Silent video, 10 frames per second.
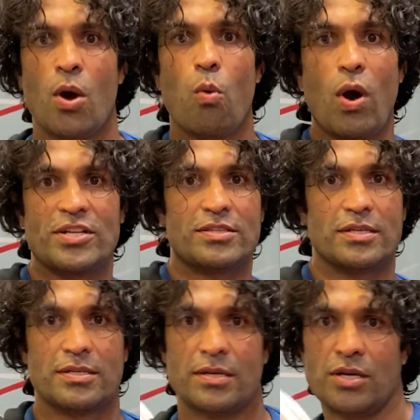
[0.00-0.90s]
Watch
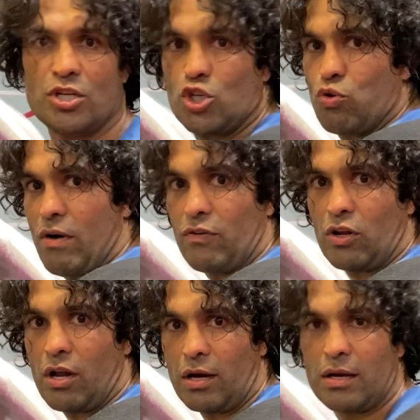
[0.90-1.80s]
this, 12
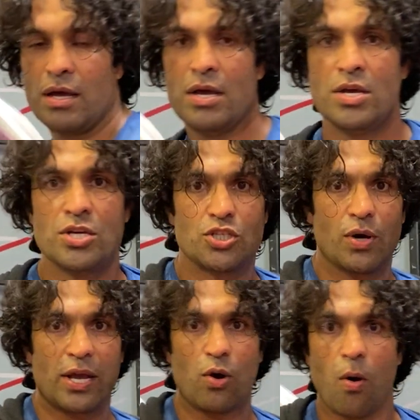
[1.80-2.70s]
o'clock. So
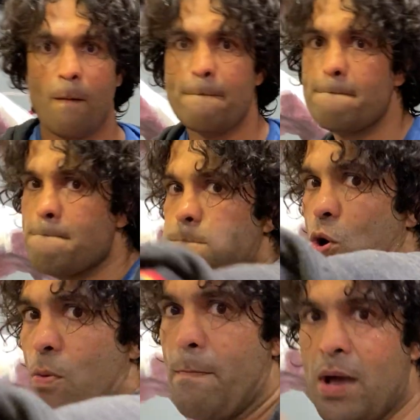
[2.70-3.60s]
I go,
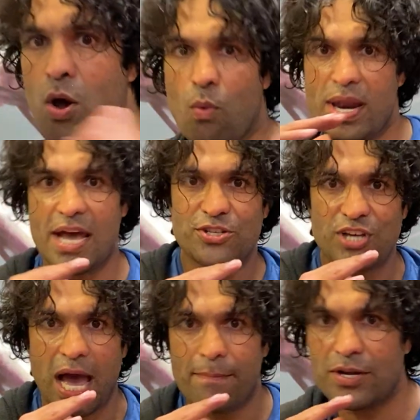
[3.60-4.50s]
boom. When I
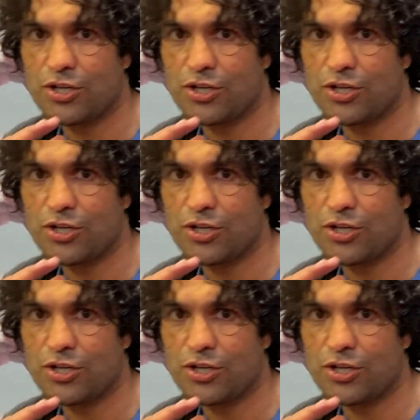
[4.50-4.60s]
jab, it